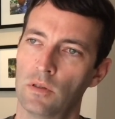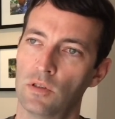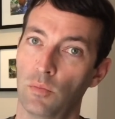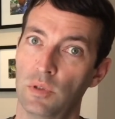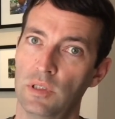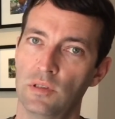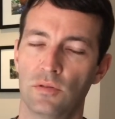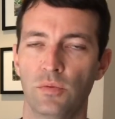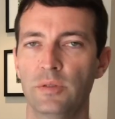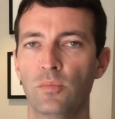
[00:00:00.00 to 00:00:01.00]
So please
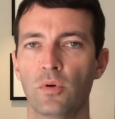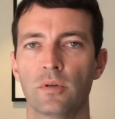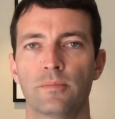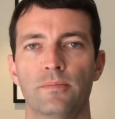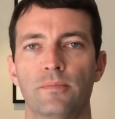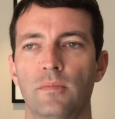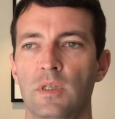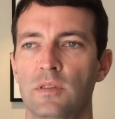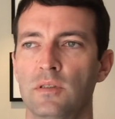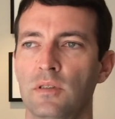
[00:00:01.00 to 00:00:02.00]
read more.
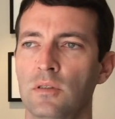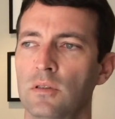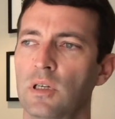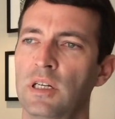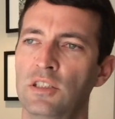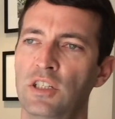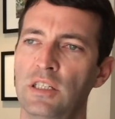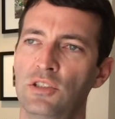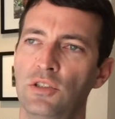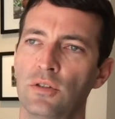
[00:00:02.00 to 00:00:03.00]
It's going to
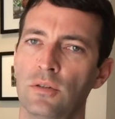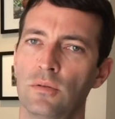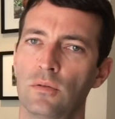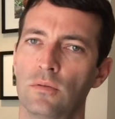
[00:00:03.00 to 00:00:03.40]
change your